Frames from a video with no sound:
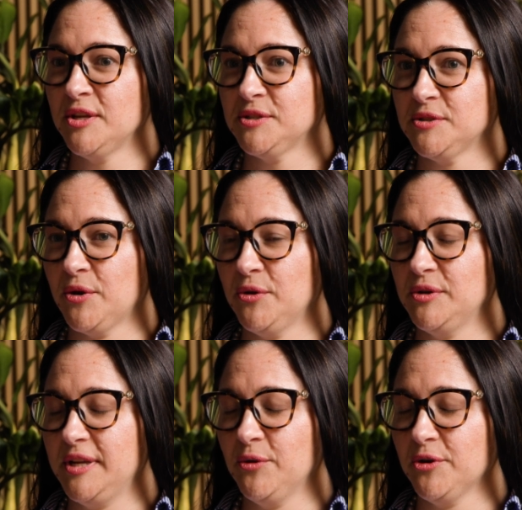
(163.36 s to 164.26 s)
So
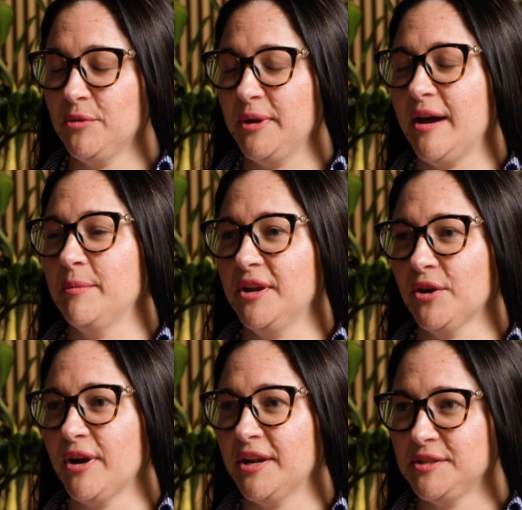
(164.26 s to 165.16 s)
in order to become an
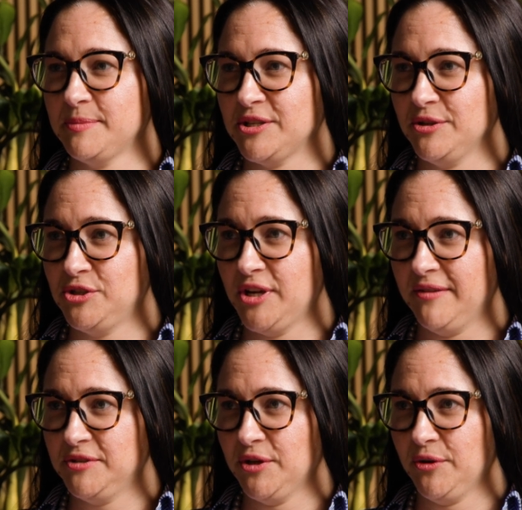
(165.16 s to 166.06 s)
accredited specialist, you
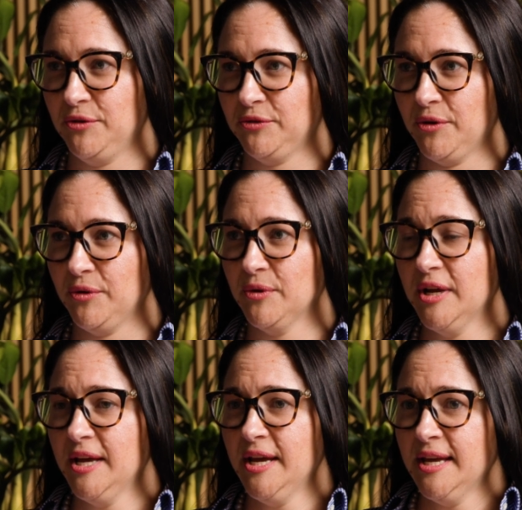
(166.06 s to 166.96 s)
have to go through
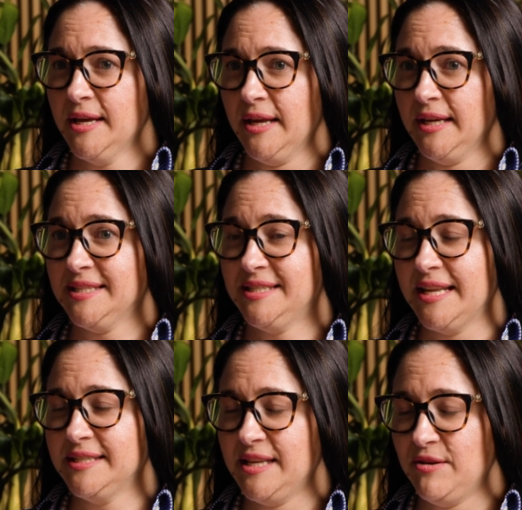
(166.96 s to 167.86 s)

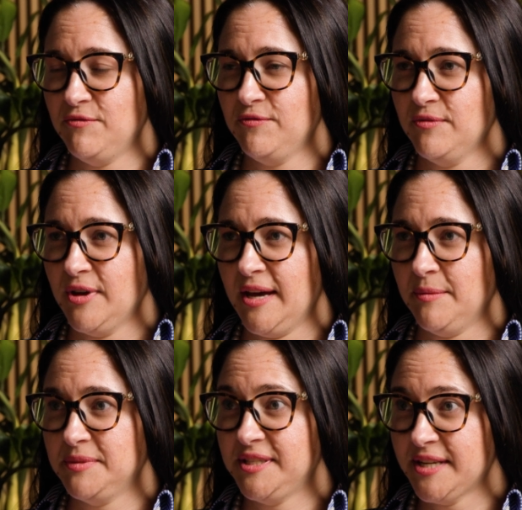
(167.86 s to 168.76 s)
extensive
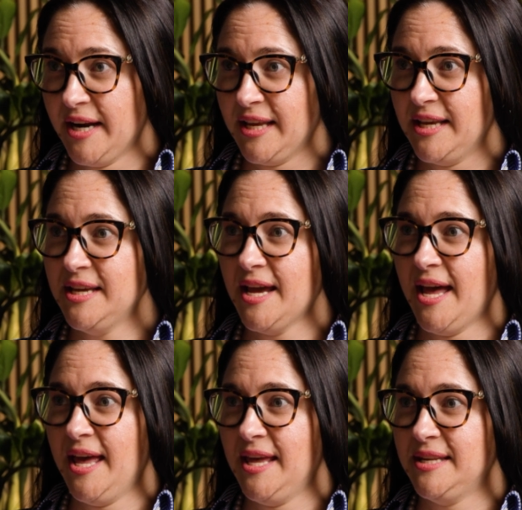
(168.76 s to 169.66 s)
study
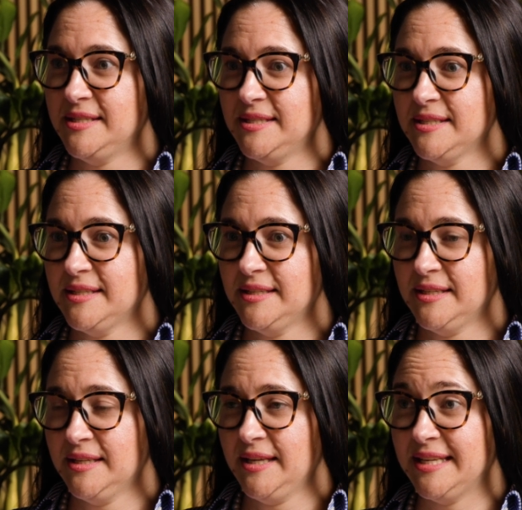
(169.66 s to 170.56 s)
and
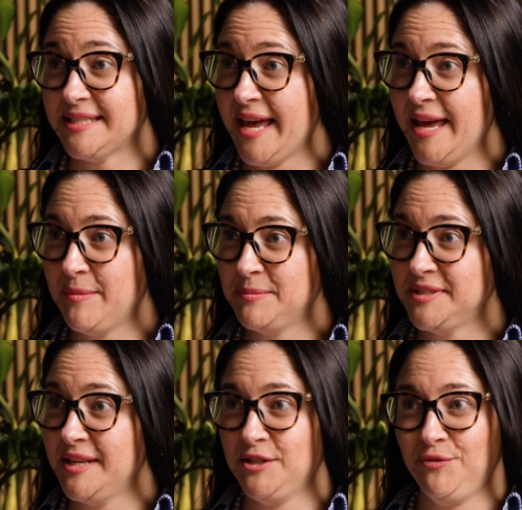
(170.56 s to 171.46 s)

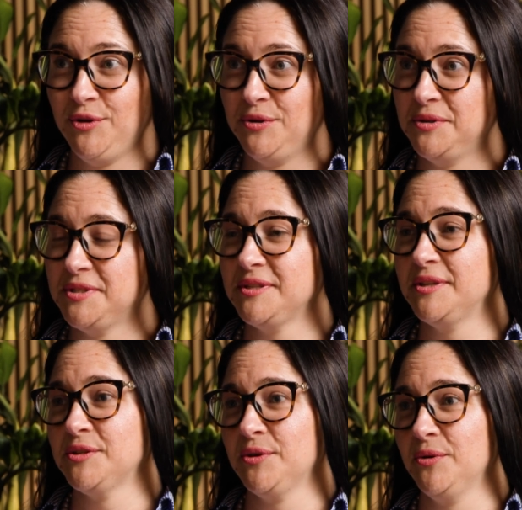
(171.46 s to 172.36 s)
exams, interviews
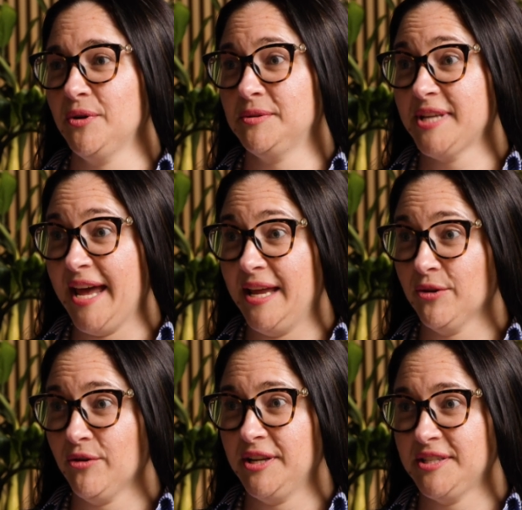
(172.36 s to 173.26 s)
to attain
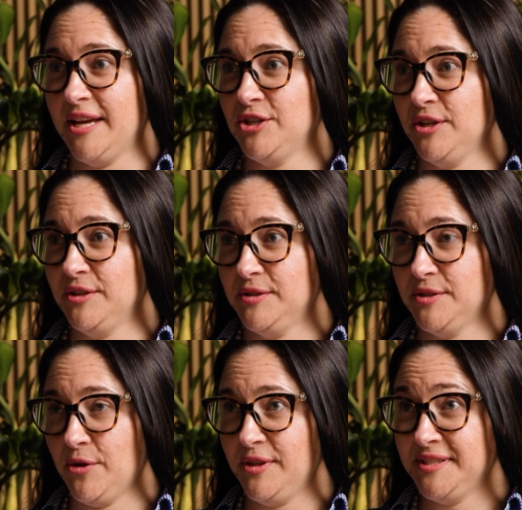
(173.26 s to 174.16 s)
accreditation.
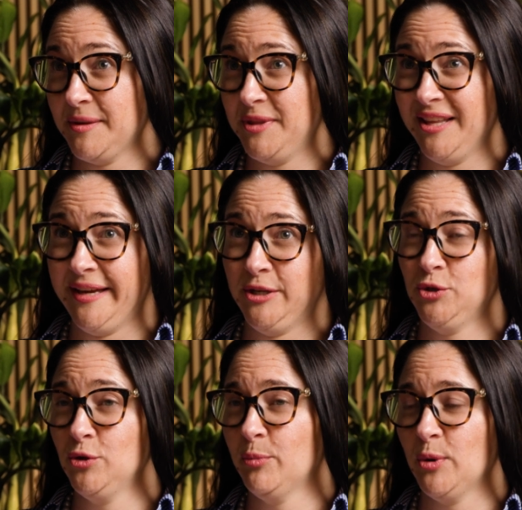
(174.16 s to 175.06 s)
So there's something like
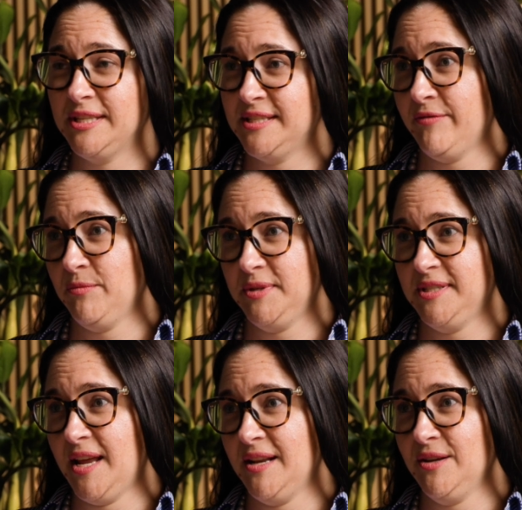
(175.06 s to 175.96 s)

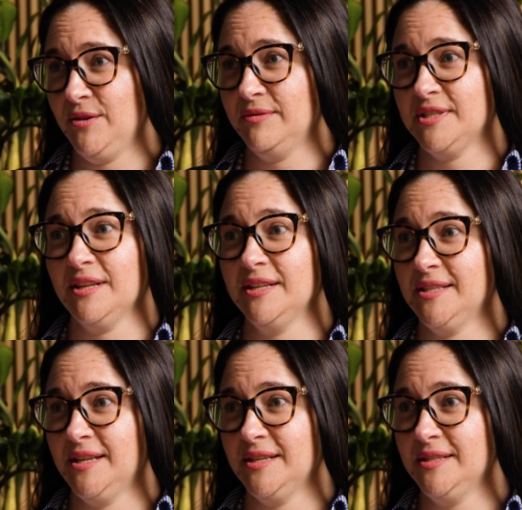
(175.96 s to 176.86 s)
2.7% of
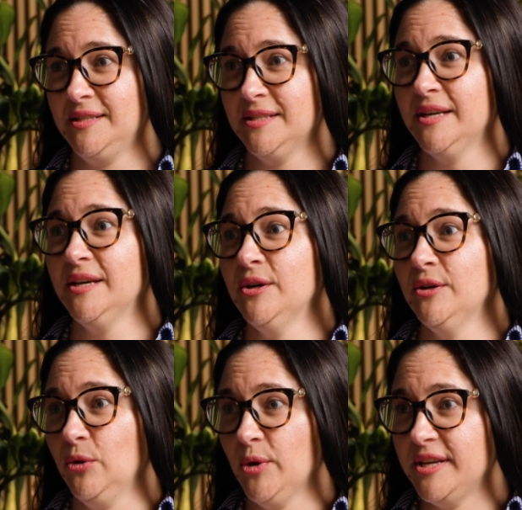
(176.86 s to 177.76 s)
solicitors,
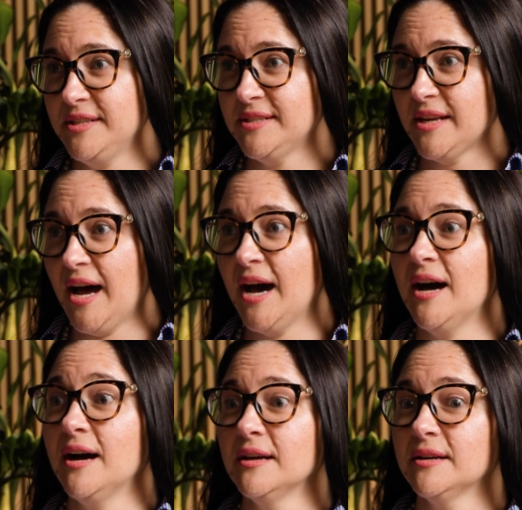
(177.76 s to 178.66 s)
lawyers,
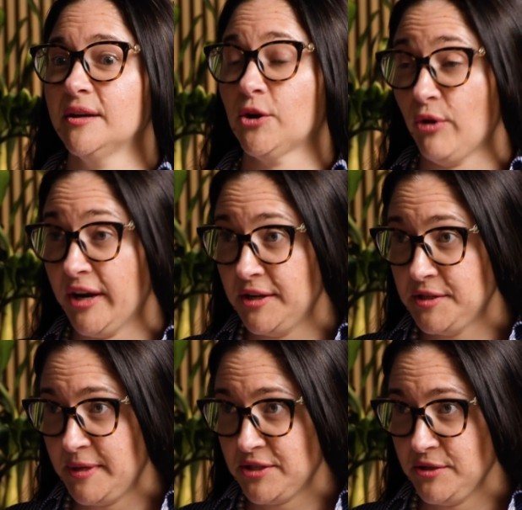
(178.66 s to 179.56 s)
are accredited
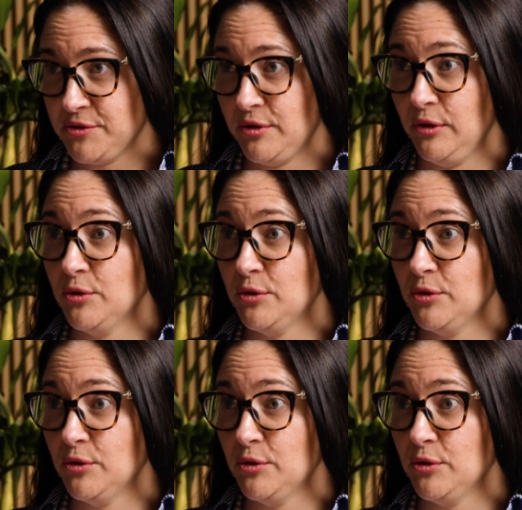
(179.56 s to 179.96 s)
specialists through the